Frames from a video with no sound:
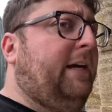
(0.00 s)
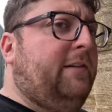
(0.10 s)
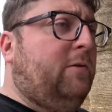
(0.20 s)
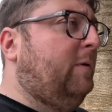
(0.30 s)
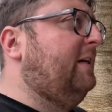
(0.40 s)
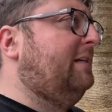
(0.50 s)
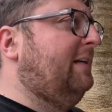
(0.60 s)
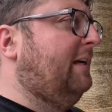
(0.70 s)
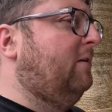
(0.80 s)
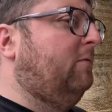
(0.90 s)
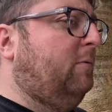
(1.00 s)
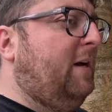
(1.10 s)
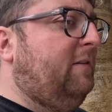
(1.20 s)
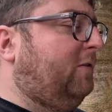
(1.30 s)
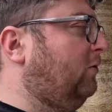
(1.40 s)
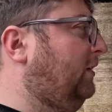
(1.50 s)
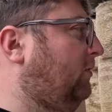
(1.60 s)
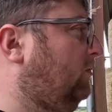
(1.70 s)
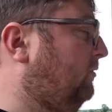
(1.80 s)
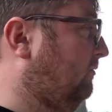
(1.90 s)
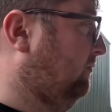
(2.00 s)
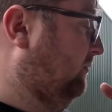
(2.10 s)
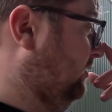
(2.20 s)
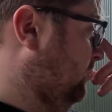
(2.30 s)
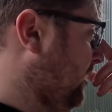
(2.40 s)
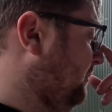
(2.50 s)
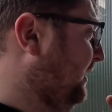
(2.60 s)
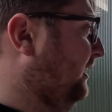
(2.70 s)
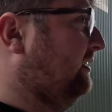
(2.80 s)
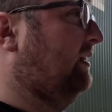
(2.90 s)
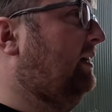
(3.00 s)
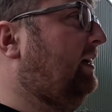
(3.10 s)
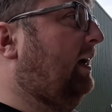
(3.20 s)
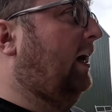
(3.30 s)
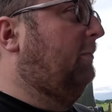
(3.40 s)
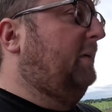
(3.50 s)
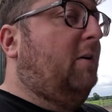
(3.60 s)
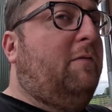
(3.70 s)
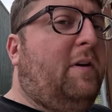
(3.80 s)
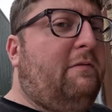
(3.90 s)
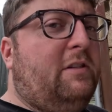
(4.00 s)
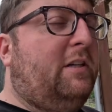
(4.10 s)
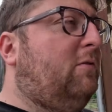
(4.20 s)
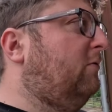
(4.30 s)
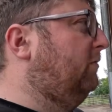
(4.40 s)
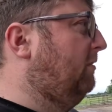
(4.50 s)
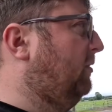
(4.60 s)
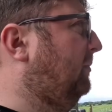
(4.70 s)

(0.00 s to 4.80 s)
So we're easily down 1,200–1,300 square bales, and we're down 500 or 600 round